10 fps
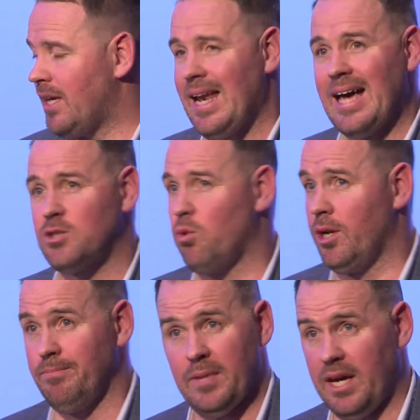Last
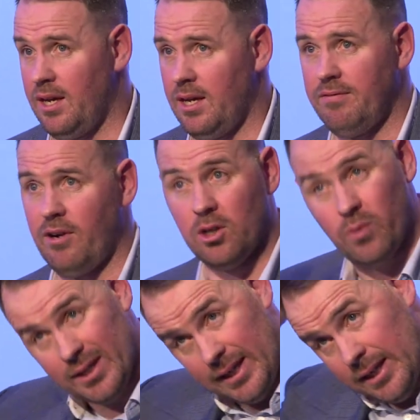one, and a very
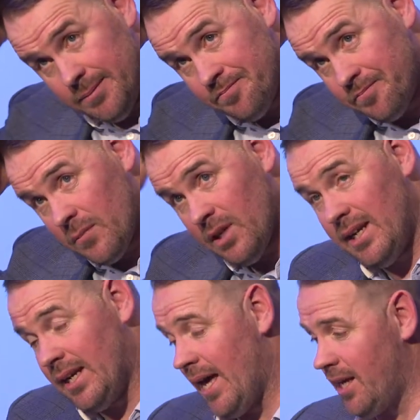quick little
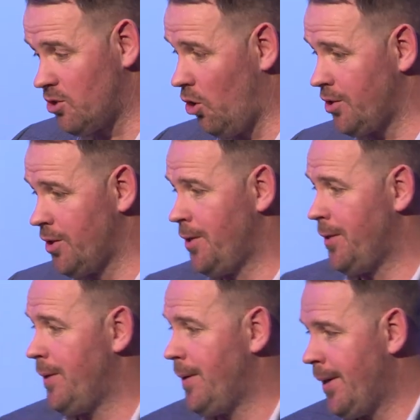anecdote.
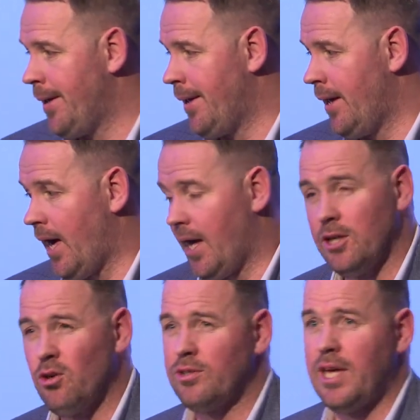And I
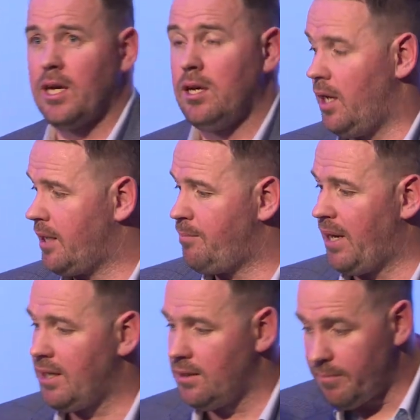don't think, like,
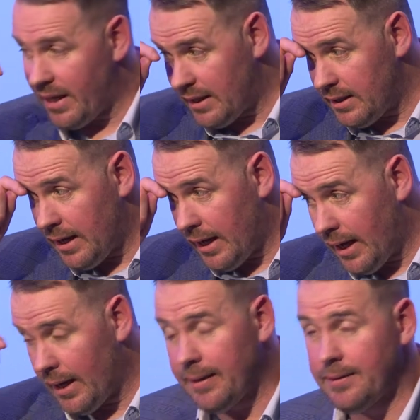back in
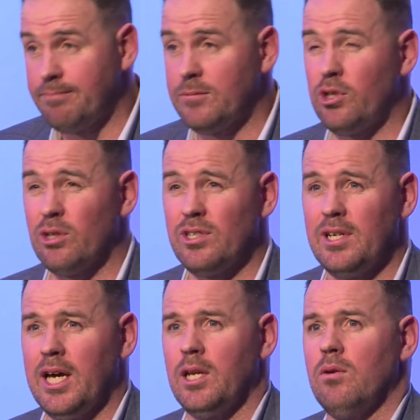
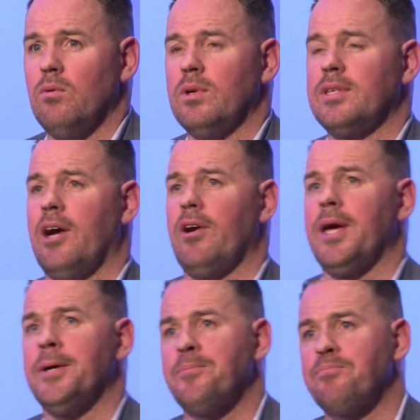2009 with Kerry,